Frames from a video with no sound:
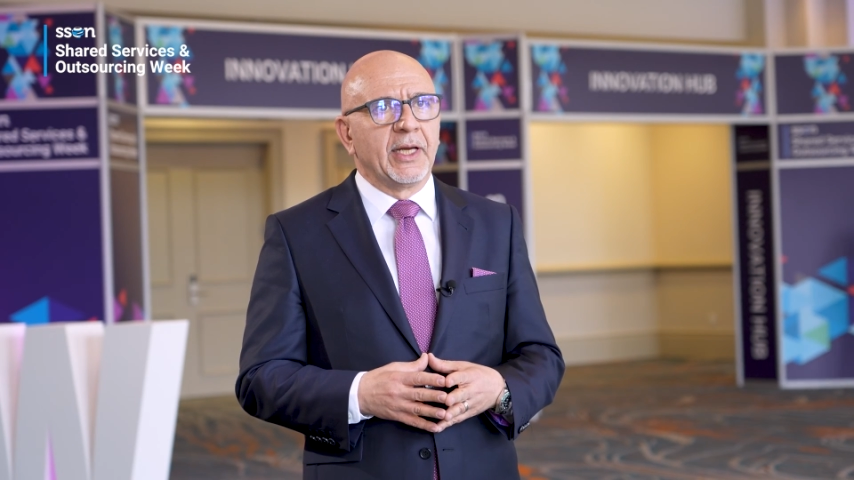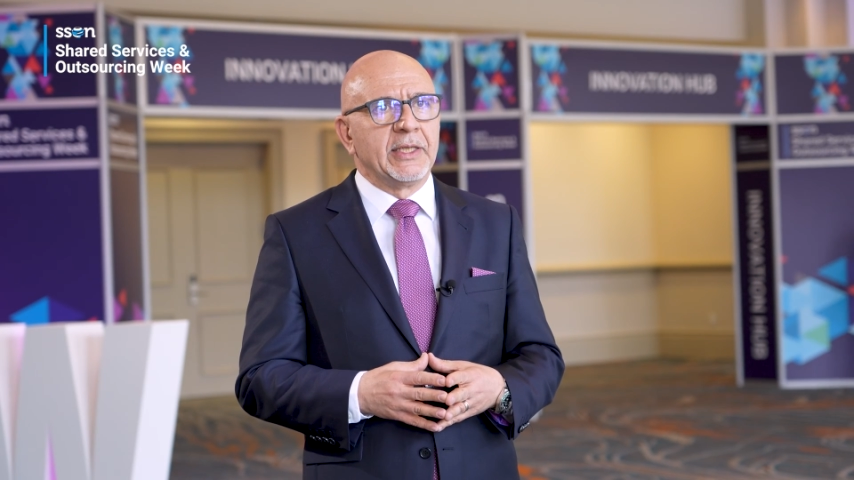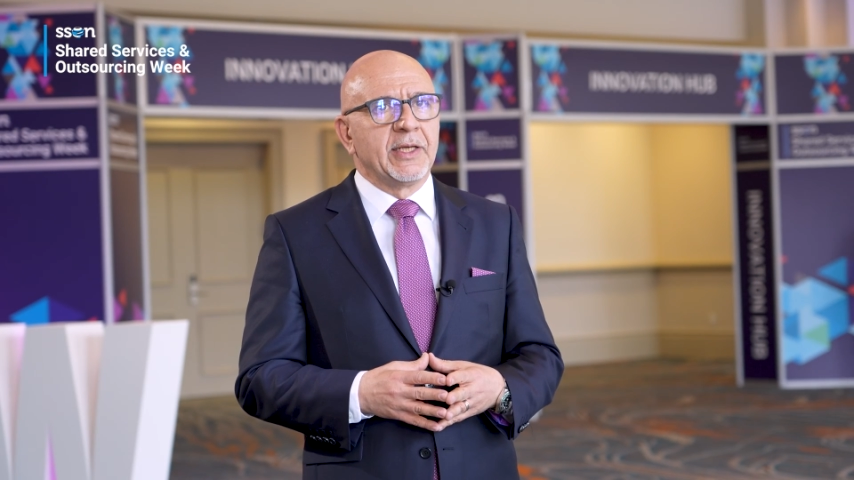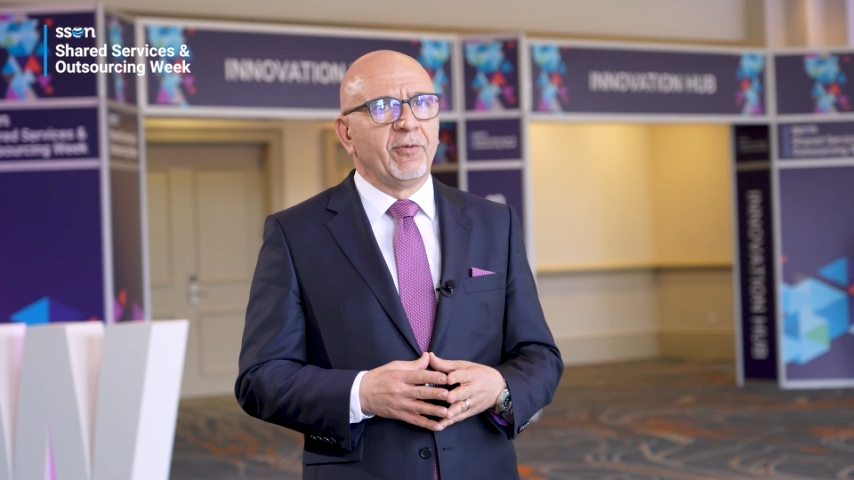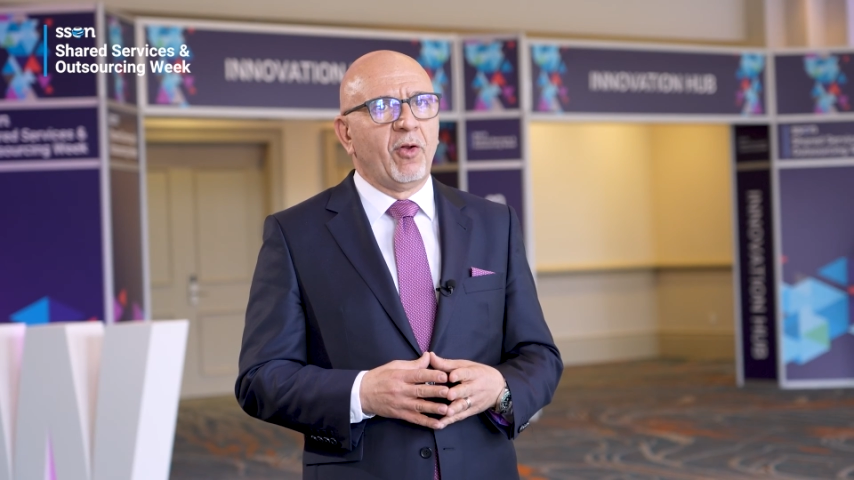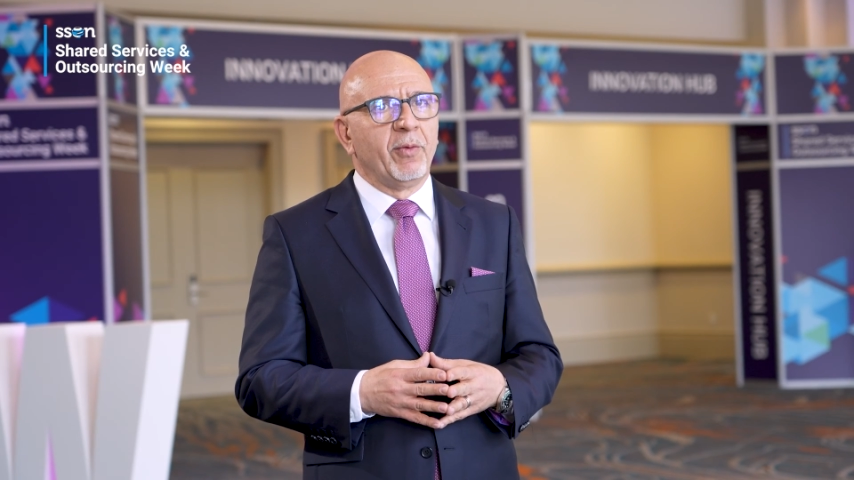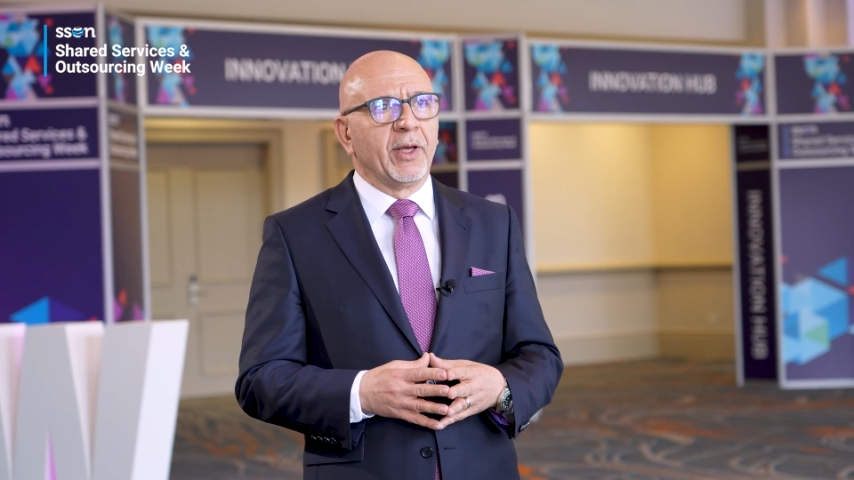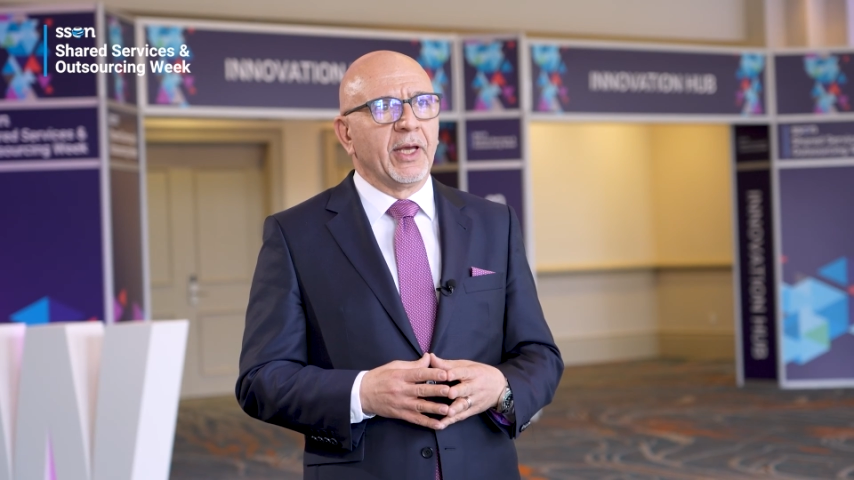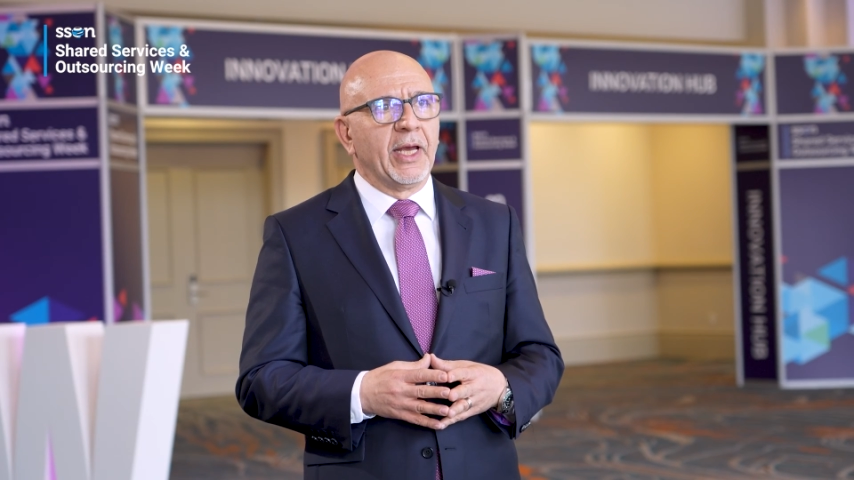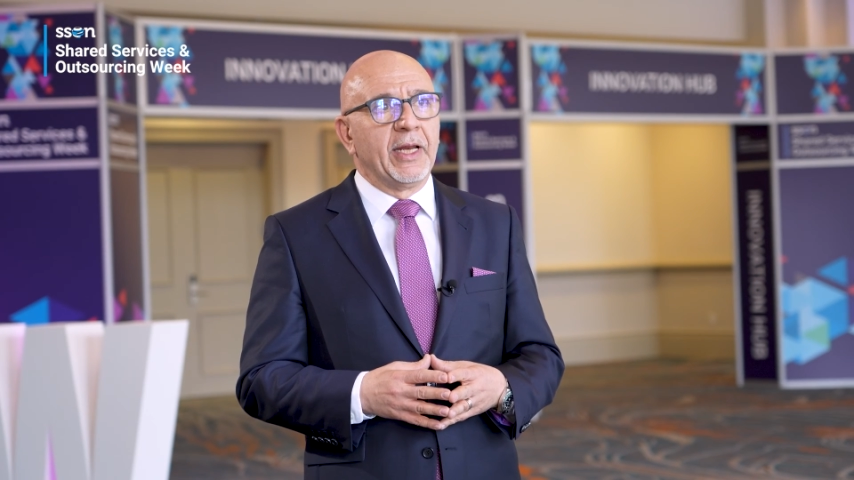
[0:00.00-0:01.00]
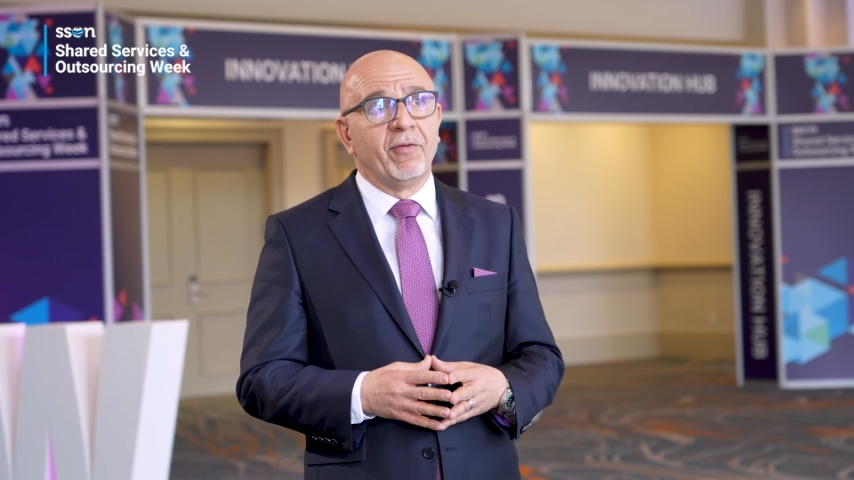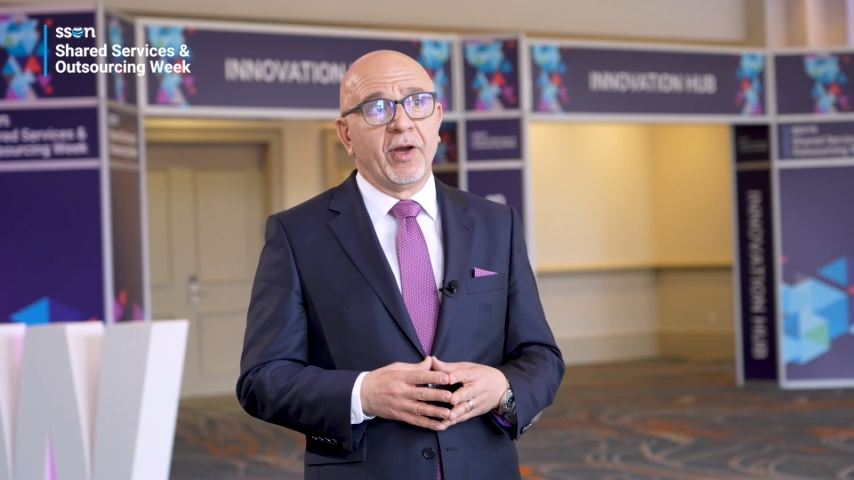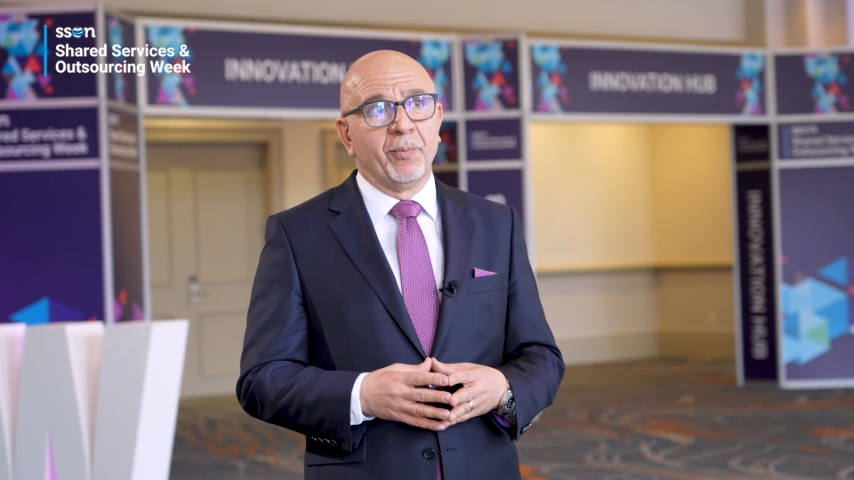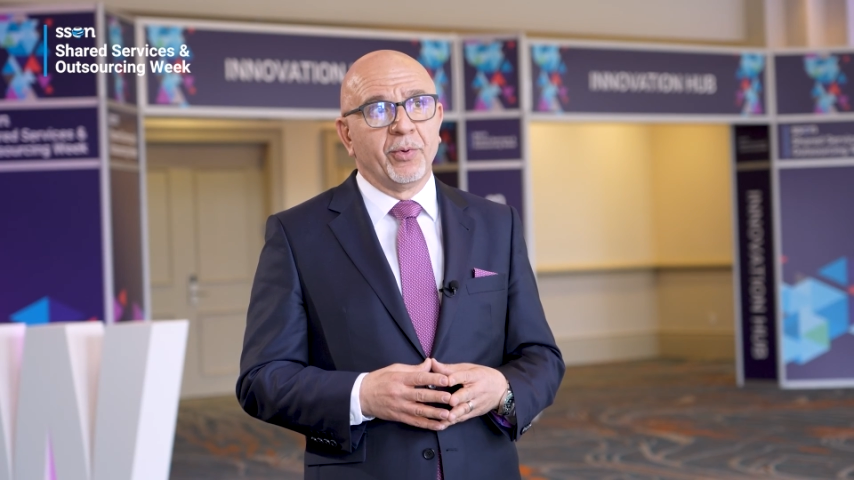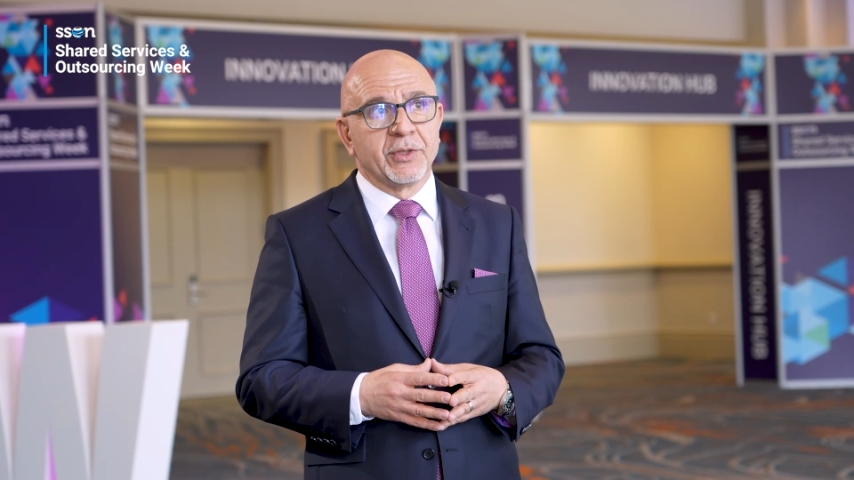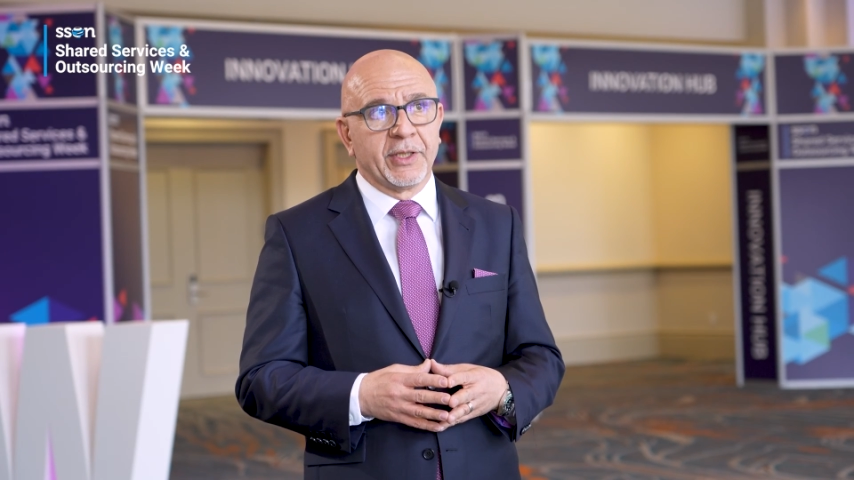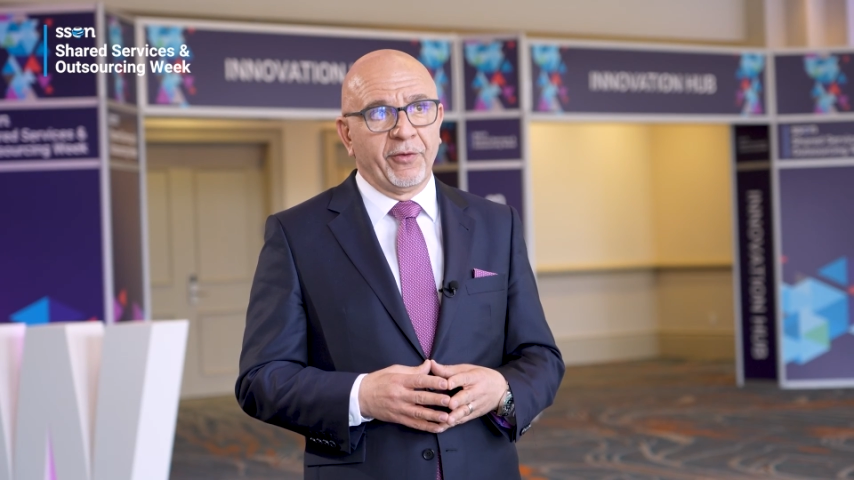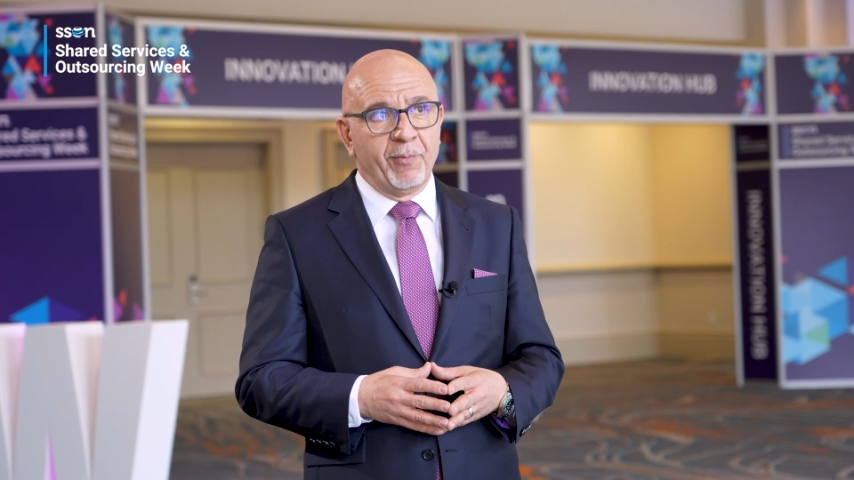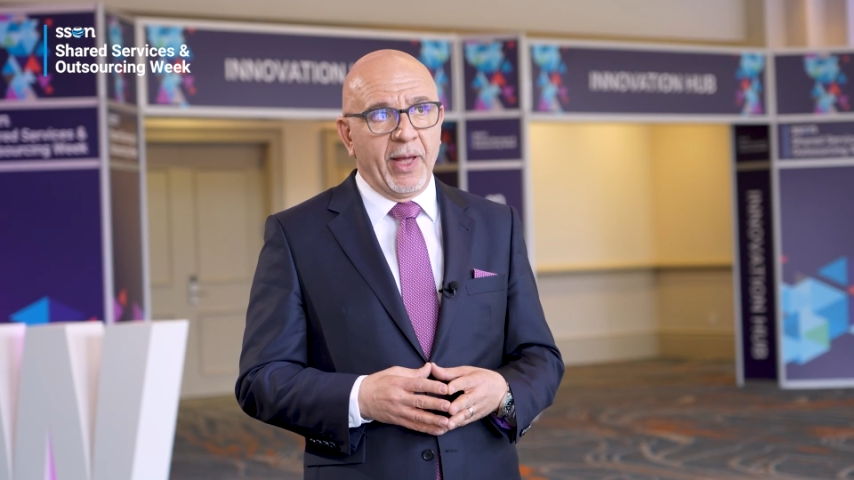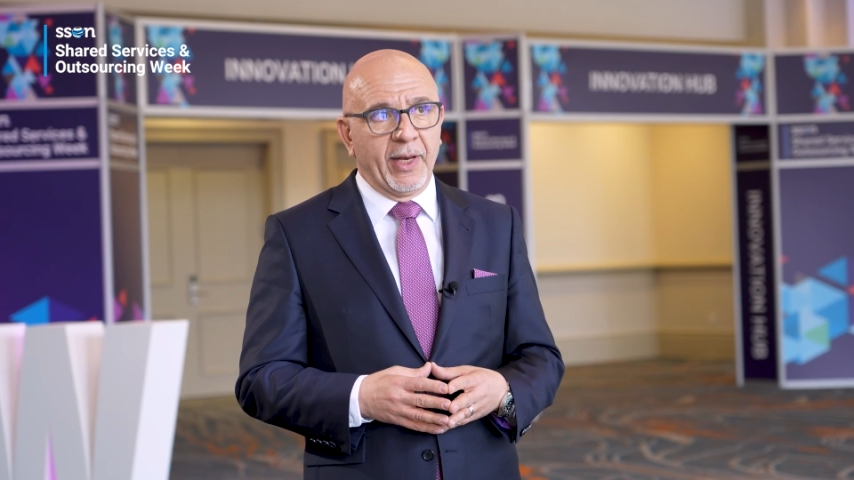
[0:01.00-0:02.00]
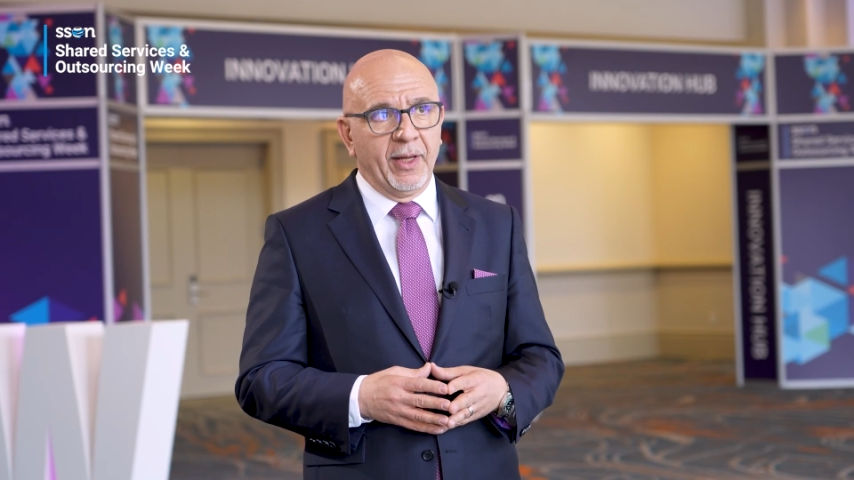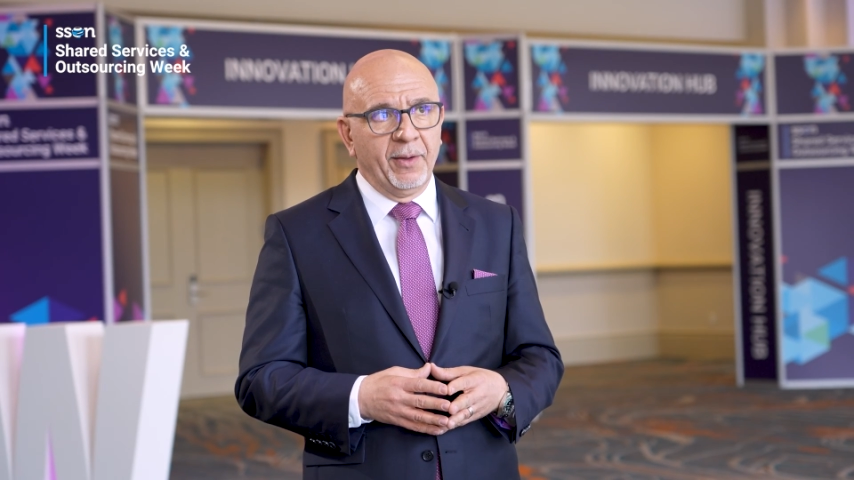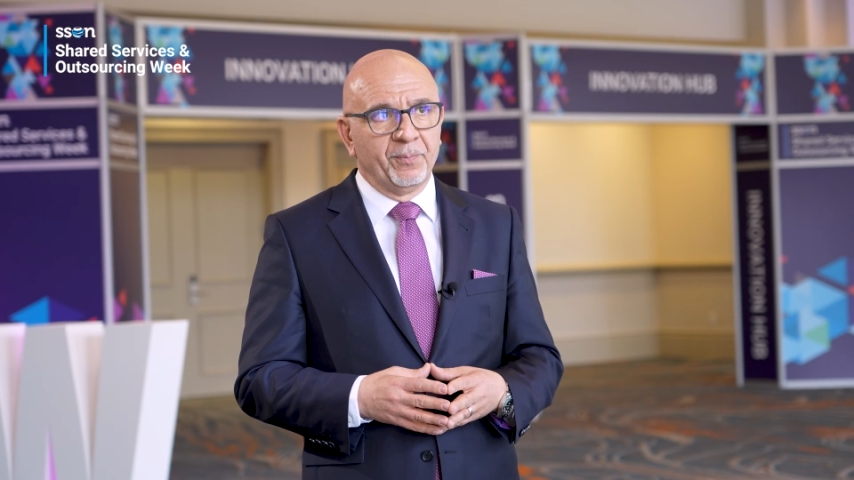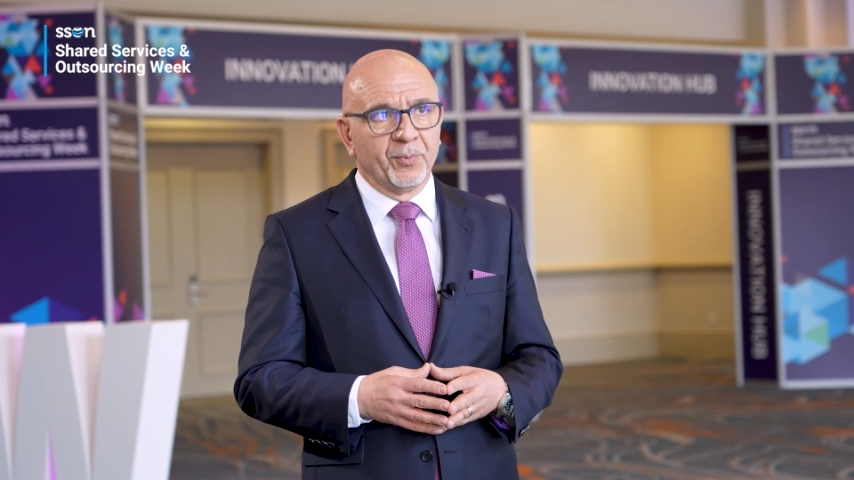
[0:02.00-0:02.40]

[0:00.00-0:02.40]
is evolving in a very positive manner.